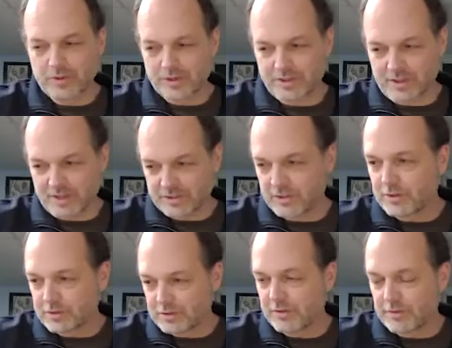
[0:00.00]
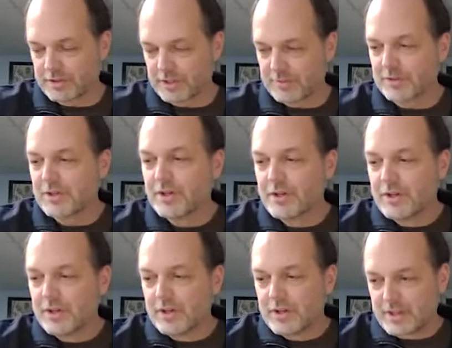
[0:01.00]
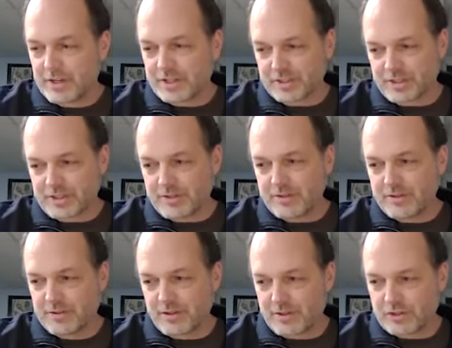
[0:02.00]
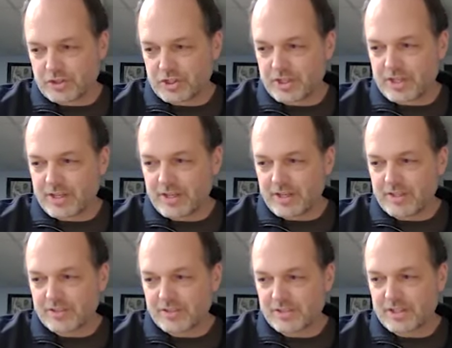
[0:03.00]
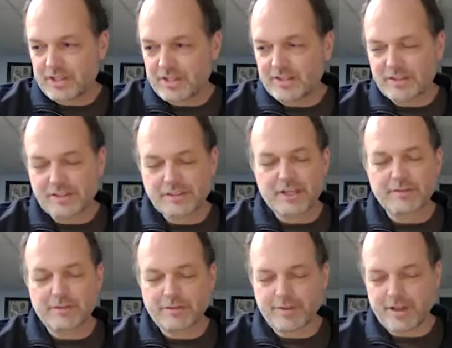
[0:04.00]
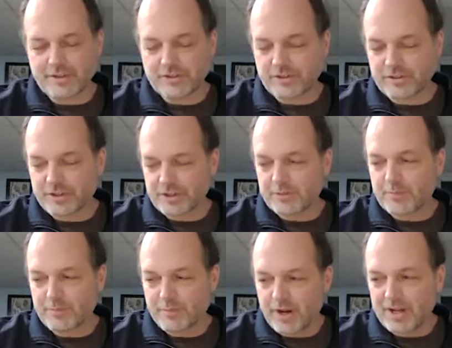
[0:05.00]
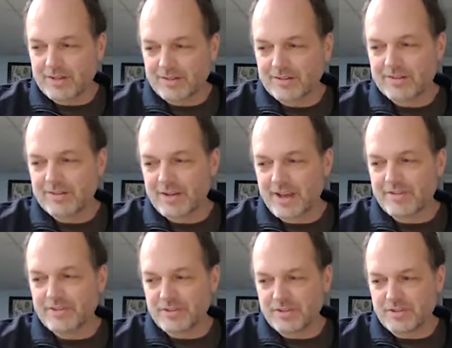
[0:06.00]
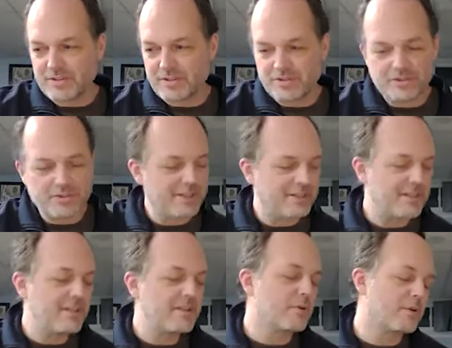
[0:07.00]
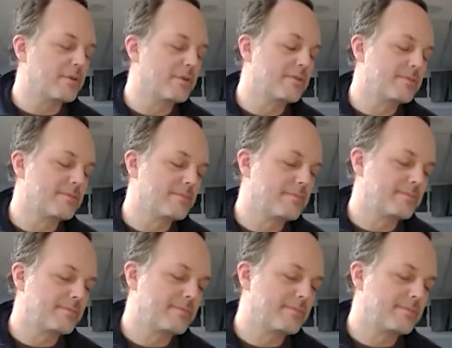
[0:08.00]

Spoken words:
to the next. So for example, initially, G, D, that's kind of a fast transition, but after you do that D chord, 2,